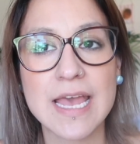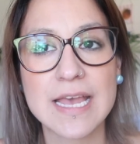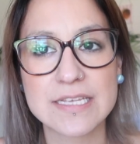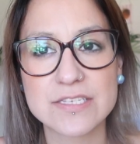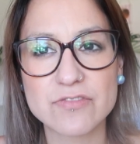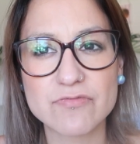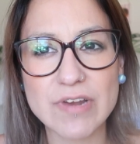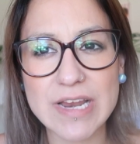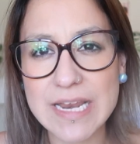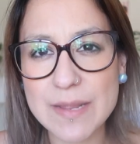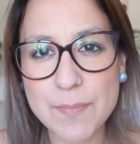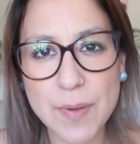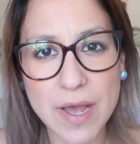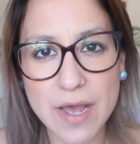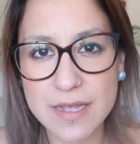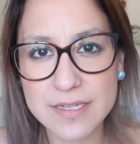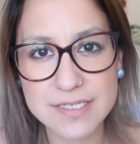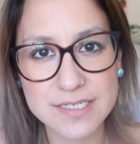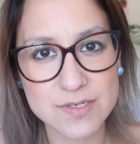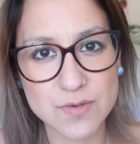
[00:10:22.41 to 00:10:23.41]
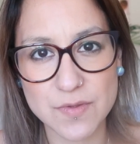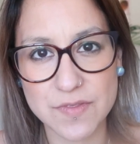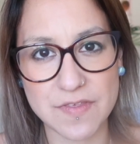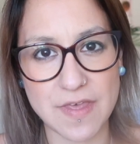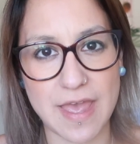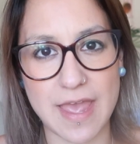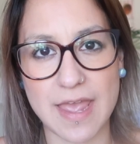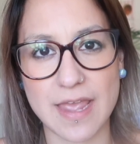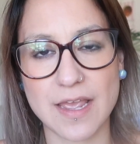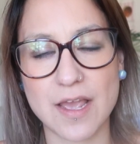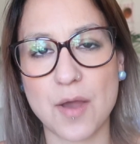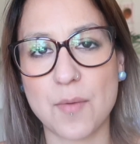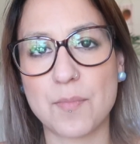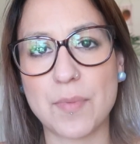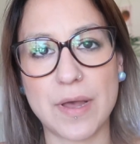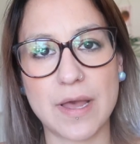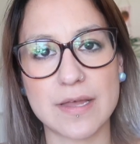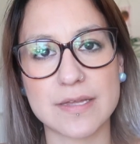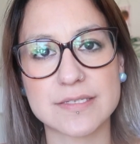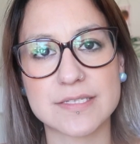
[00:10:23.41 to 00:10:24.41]
It's a really personal thing,
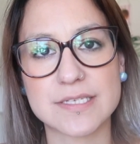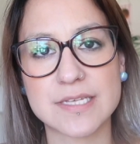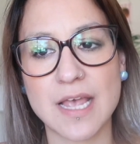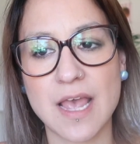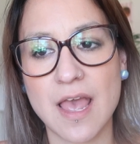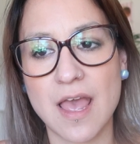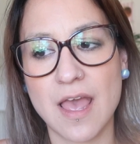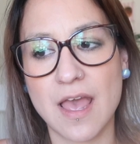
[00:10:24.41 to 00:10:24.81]
but